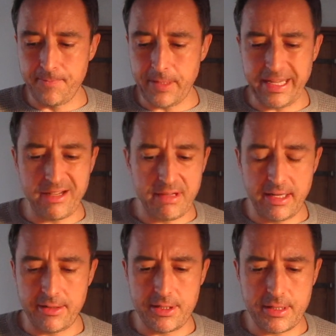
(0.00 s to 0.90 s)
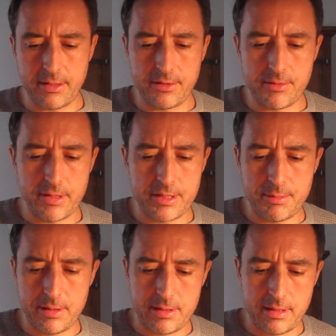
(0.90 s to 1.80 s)
Again, any of you just can switch,
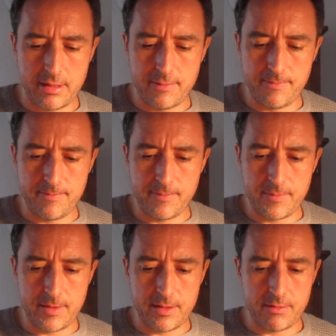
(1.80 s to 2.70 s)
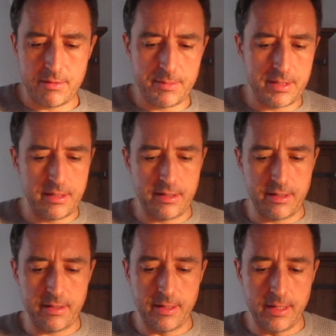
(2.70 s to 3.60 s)
but that's what I'm seeing
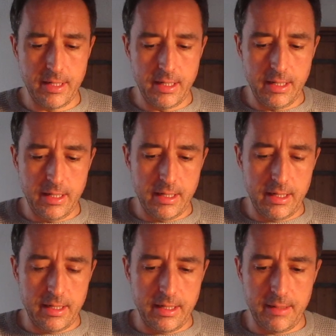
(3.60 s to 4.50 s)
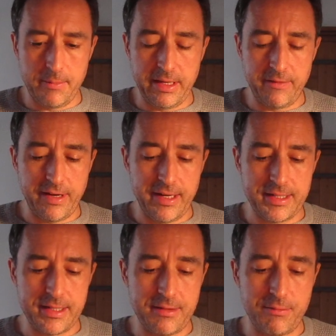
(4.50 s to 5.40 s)
here. The
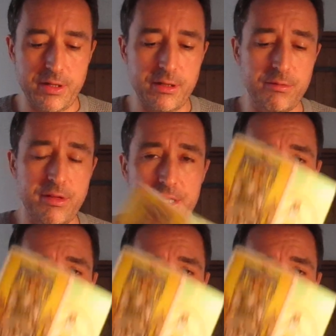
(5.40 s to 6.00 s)
advice is the World with the